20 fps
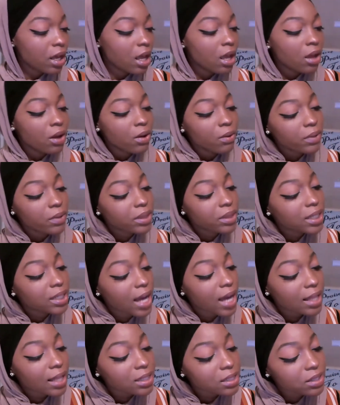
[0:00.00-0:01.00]
With the
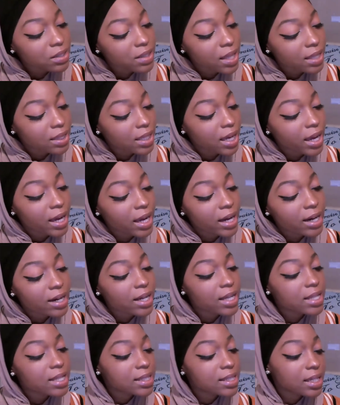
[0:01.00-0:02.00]
knowledge that the hair
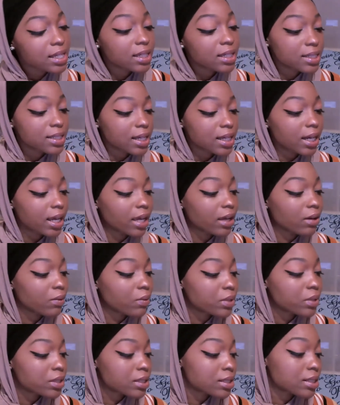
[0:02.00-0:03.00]
is the antennae
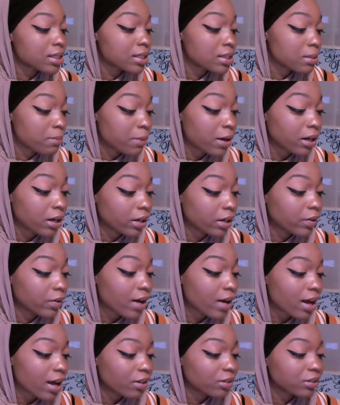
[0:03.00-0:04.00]
which sits upon our
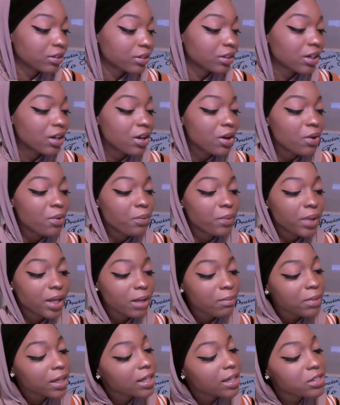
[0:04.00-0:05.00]
crown, we can
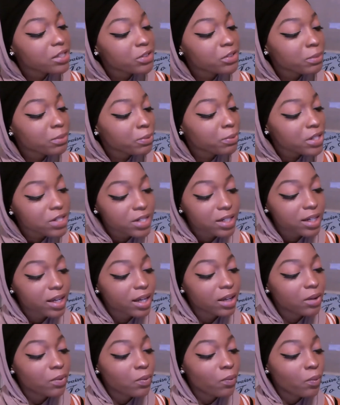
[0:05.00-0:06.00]
begin to
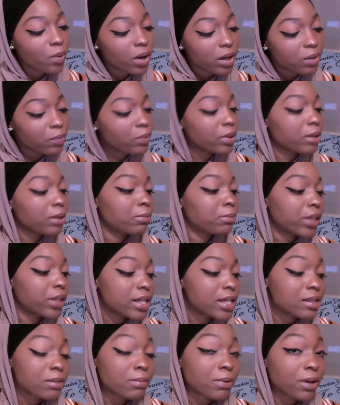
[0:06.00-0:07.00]
appreciate what we
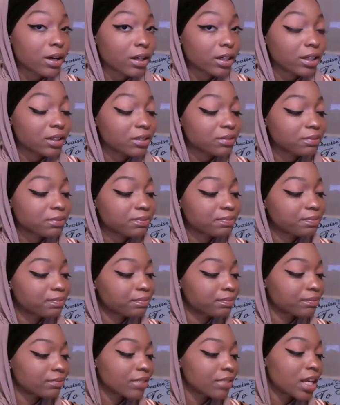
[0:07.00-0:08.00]
place upon it.
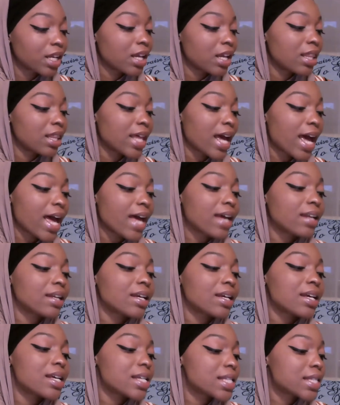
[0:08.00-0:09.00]
The head
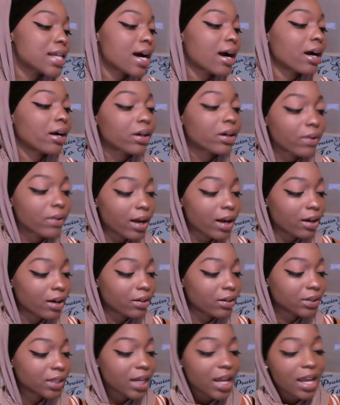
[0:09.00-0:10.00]
is our
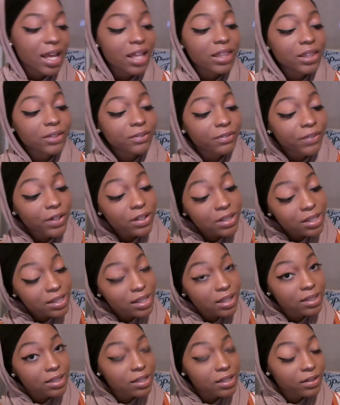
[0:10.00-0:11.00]
crown, and the first
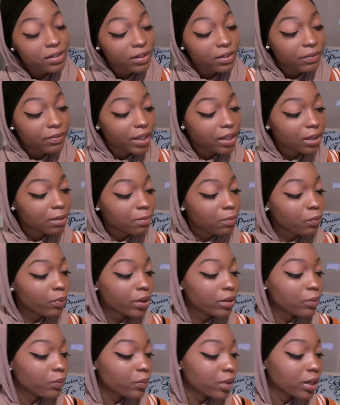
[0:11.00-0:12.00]
thing to develop
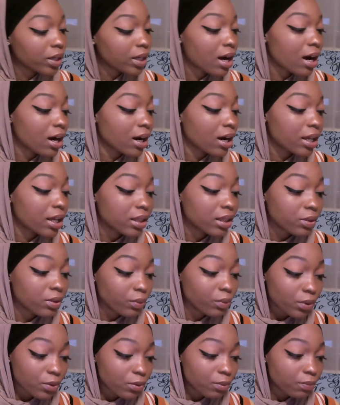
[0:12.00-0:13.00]
when we are in the
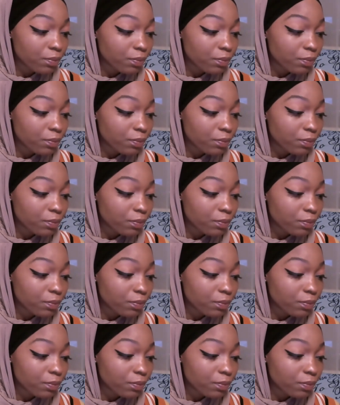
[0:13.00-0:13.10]
womb.